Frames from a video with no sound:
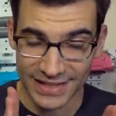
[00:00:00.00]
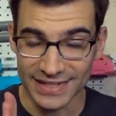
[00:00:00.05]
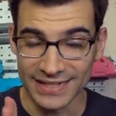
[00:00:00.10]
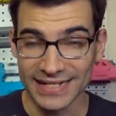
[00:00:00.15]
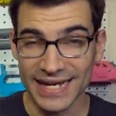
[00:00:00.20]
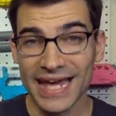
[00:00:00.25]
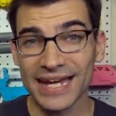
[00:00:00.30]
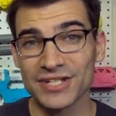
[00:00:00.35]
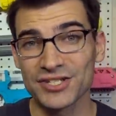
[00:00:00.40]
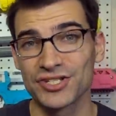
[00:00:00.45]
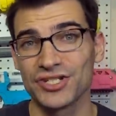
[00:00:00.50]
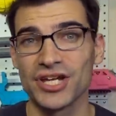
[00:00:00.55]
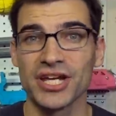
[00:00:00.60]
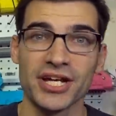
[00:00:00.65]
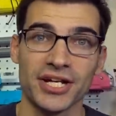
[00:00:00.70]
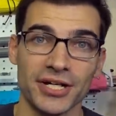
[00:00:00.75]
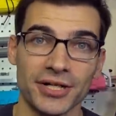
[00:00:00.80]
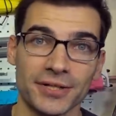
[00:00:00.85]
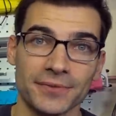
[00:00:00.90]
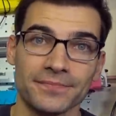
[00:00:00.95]
next
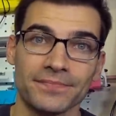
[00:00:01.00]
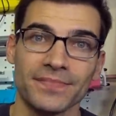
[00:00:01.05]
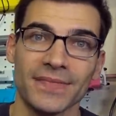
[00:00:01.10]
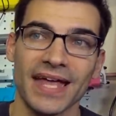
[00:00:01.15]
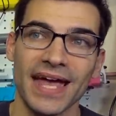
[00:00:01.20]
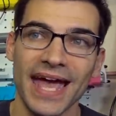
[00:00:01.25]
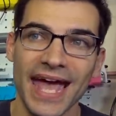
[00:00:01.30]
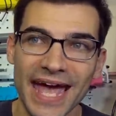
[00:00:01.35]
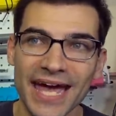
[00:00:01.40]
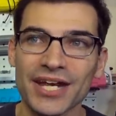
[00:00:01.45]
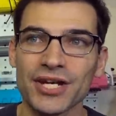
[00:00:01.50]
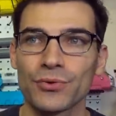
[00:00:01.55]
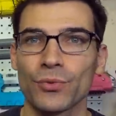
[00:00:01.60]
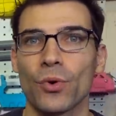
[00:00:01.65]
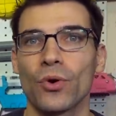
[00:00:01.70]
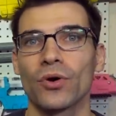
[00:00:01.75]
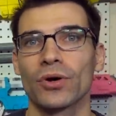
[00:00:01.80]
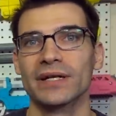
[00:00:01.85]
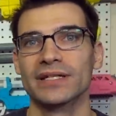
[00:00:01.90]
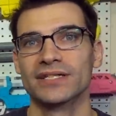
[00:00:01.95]
year, End
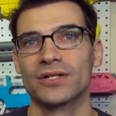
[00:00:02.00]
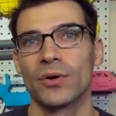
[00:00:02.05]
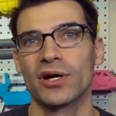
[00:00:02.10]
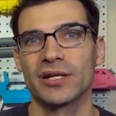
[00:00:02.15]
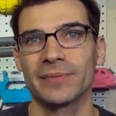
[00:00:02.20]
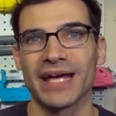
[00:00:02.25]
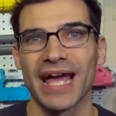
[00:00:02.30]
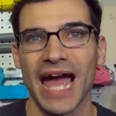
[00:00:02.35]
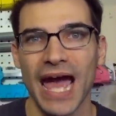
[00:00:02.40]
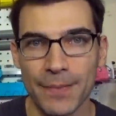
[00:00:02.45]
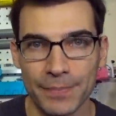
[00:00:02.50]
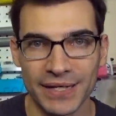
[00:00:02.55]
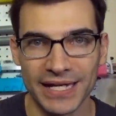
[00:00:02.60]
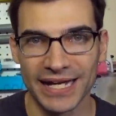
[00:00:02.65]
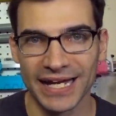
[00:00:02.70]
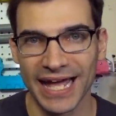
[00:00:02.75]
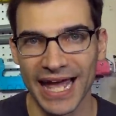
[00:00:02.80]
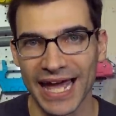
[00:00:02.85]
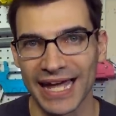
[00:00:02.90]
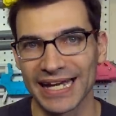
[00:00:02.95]
War is going to be
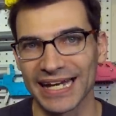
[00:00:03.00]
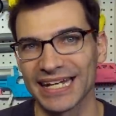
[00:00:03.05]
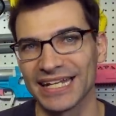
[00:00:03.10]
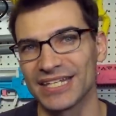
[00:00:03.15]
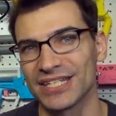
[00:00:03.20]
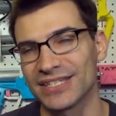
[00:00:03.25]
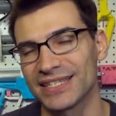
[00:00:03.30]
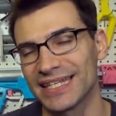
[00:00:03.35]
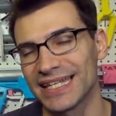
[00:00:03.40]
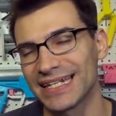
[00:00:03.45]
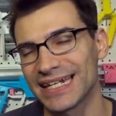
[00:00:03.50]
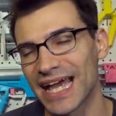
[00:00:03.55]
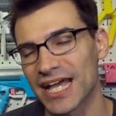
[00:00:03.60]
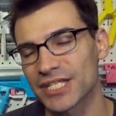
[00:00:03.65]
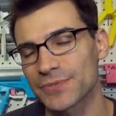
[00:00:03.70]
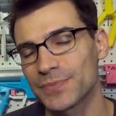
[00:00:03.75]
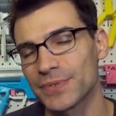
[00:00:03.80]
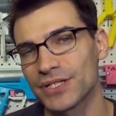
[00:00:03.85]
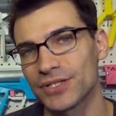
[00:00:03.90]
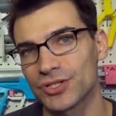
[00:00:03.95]
happening again, and the
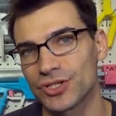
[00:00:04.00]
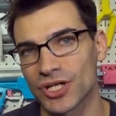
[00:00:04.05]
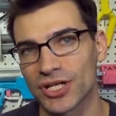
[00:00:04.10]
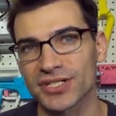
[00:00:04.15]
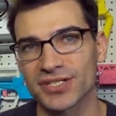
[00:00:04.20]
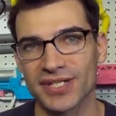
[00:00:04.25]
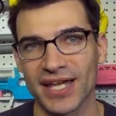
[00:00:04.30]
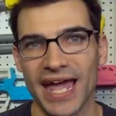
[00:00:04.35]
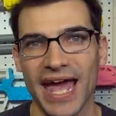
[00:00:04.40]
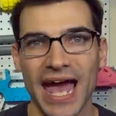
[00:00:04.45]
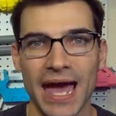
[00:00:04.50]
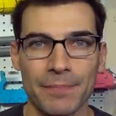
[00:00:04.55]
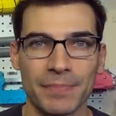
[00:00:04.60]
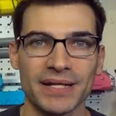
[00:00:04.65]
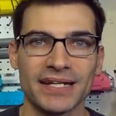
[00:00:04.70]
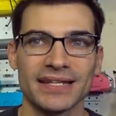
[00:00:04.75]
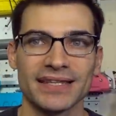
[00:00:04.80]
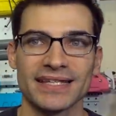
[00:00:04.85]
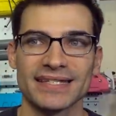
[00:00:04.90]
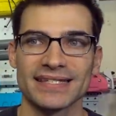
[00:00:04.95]
announcement just
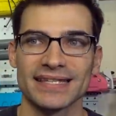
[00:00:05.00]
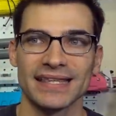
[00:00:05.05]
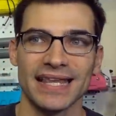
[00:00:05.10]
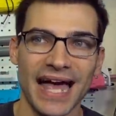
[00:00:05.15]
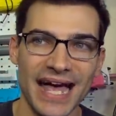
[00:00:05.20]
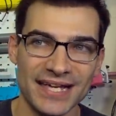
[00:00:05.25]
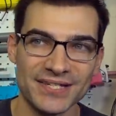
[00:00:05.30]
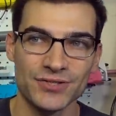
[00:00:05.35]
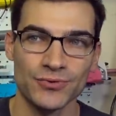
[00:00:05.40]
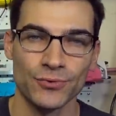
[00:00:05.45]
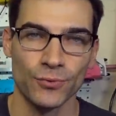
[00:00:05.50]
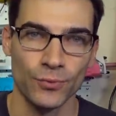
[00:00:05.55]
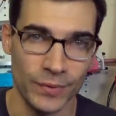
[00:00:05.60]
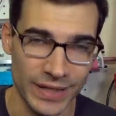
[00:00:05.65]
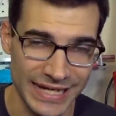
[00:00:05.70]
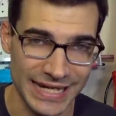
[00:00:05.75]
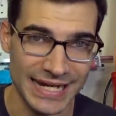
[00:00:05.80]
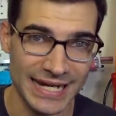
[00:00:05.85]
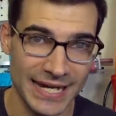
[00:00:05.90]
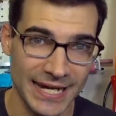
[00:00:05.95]
happened this last
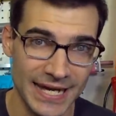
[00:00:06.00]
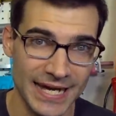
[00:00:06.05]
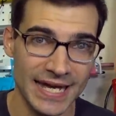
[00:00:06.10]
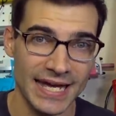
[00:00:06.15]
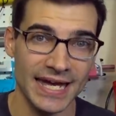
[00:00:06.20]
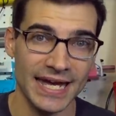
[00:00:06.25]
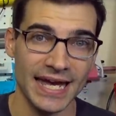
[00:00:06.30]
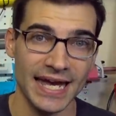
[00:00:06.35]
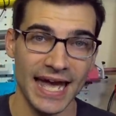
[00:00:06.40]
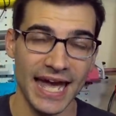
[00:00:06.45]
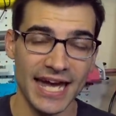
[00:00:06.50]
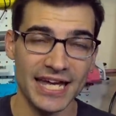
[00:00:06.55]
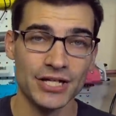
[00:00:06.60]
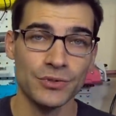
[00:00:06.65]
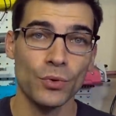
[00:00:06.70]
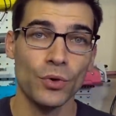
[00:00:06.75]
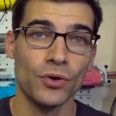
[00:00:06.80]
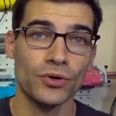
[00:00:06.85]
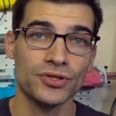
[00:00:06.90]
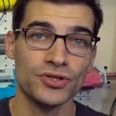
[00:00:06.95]
week. and
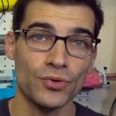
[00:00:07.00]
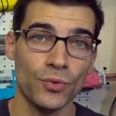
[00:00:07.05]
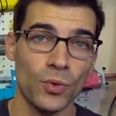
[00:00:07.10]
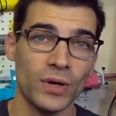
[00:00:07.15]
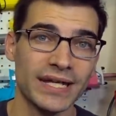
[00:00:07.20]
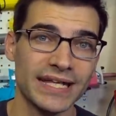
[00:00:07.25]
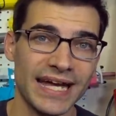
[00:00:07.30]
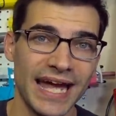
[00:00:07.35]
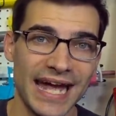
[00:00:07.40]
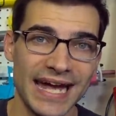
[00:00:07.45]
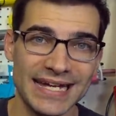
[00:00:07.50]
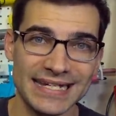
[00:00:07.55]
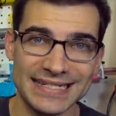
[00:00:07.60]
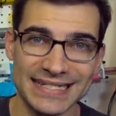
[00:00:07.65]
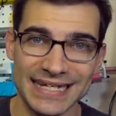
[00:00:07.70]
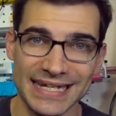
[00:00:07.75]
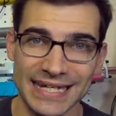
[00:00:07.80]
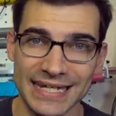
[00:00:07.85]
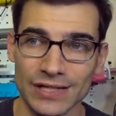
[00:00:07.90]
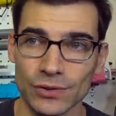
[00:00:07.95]
or
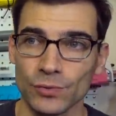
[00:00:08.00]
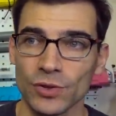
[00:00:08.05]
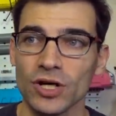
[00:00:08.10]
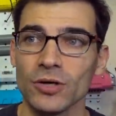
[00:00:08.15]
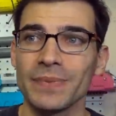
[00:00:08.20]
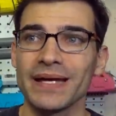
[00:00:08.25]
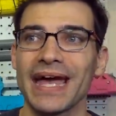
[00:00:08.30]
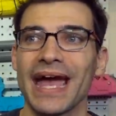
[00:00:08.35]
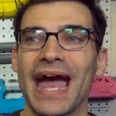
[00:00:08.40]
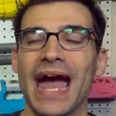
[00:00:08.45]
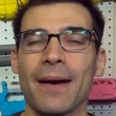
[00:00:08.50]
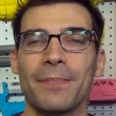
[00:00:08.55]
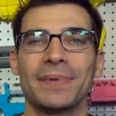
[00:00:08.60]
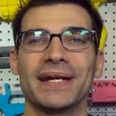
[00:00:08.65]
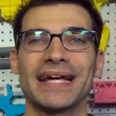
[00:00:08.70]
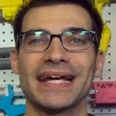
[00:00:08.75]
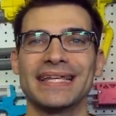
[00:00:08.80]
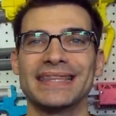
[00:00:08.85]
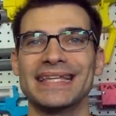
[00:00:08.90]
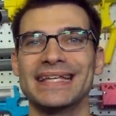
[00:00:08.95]
2018 will be
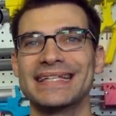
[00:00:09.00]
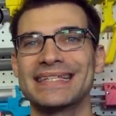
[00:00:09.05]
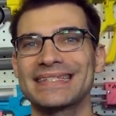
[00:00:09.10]
happening in the